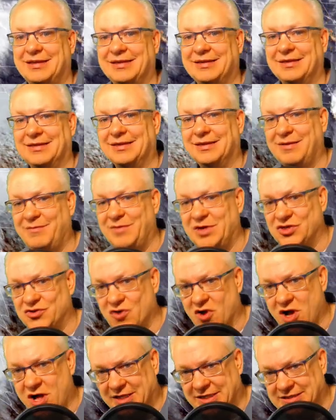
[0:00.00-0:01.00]
Let me
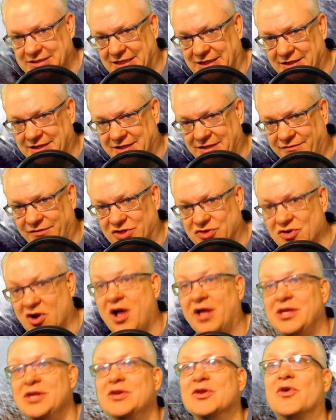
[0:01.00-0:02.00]
draw because I love to draw.
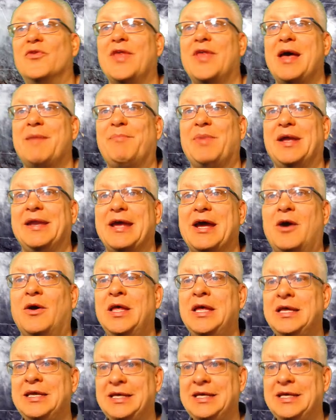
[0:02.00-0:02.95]
You know that by now.